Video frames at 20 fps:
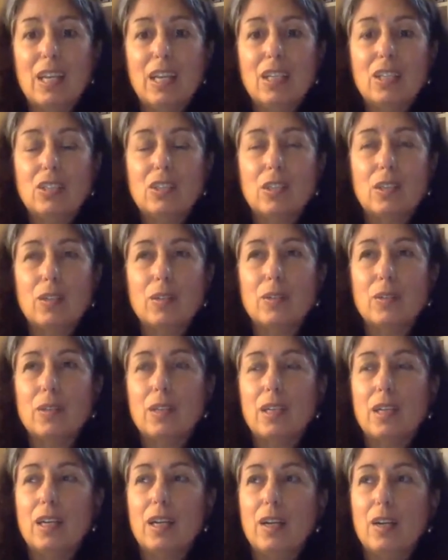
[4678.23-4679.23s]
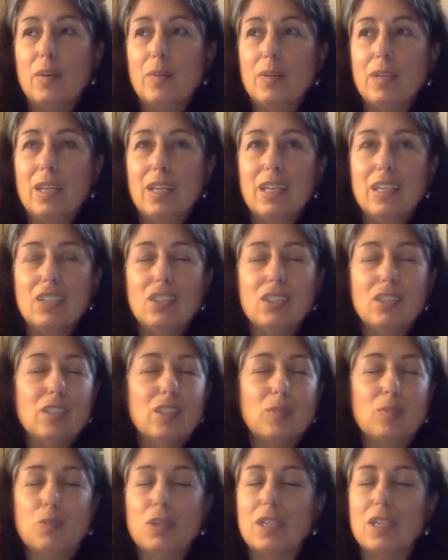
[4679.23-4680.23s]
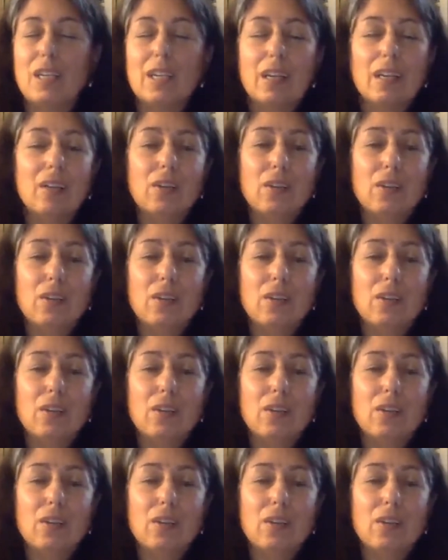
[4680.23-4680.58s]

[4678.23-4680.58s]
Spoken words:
So it just is bringing out